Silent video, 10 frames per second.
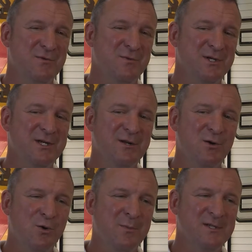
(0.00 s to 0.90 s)
when you get a
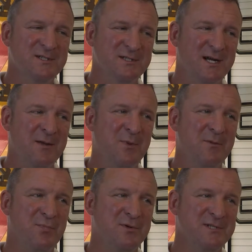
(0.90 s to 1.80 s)
whole bunch of type A
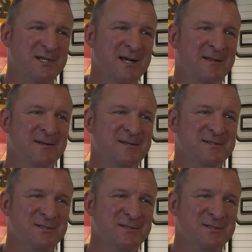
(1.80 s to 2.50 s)
personalities